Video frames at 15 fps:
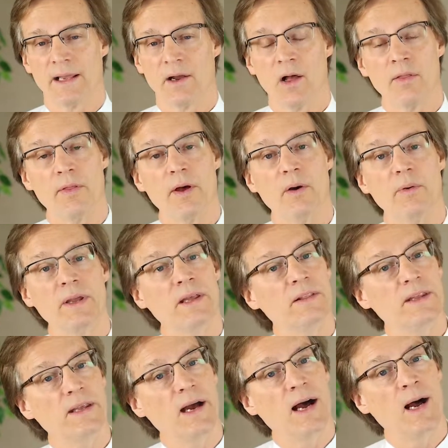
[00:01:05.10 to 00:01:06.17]
although in
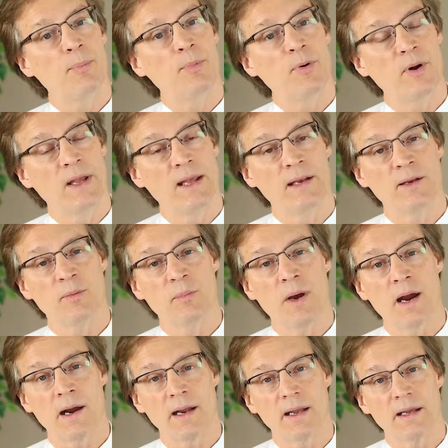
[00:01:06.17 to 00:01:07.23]
the upper end
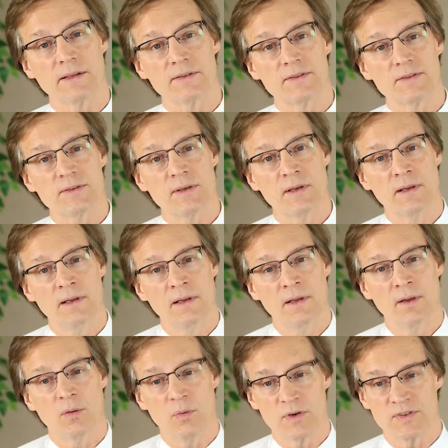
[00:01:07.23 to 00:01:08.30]
markets,
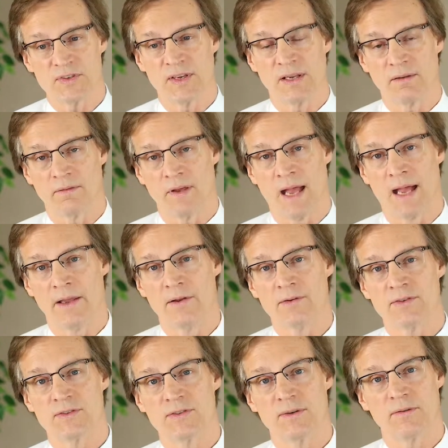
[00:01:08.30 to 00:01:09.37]
we're seeing
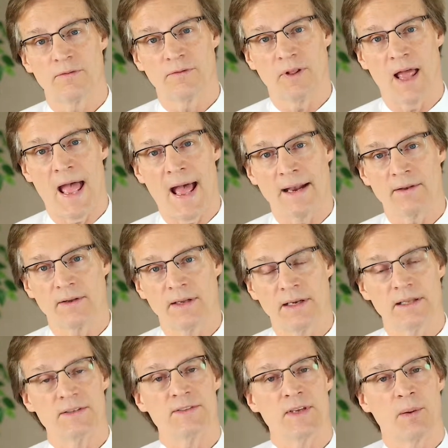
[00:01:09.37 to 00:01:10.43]
values flat and
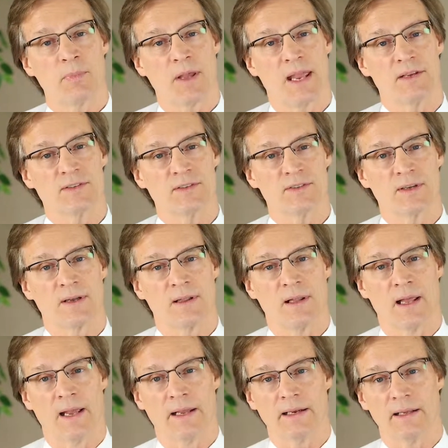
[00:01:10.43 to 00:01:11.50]
in some cases
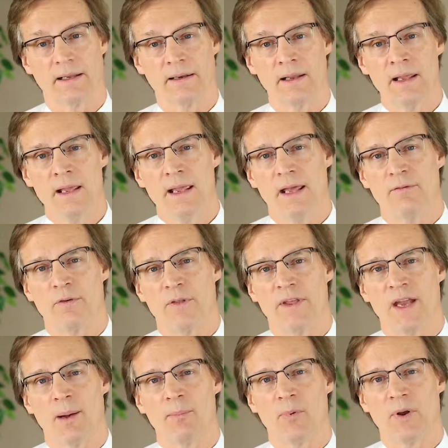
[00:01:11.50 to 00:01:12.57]
declining. And for the
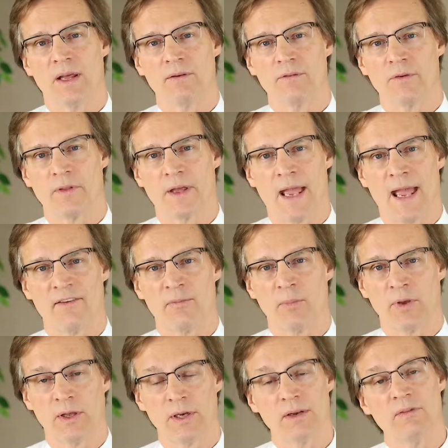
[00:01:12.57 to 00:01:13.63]
upper end, for the
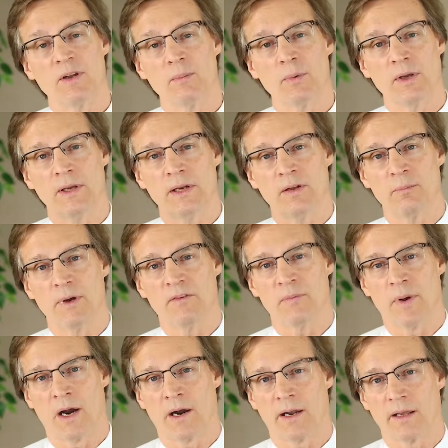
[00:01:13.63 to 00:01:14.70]
$500,000, even the $1 million above
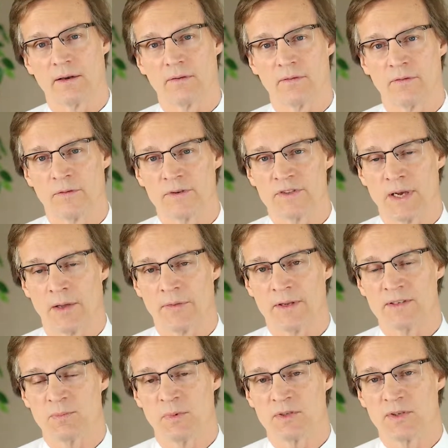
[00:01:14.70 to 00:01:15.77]
market for
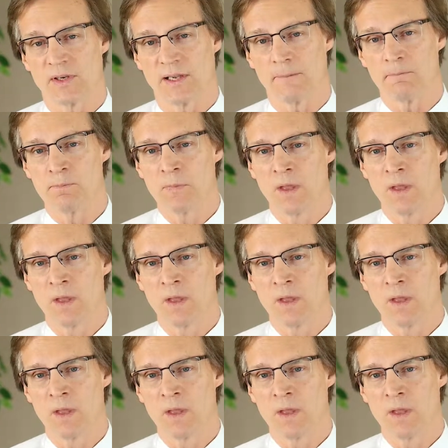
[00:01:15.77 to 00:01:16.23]
Southeast Michigan,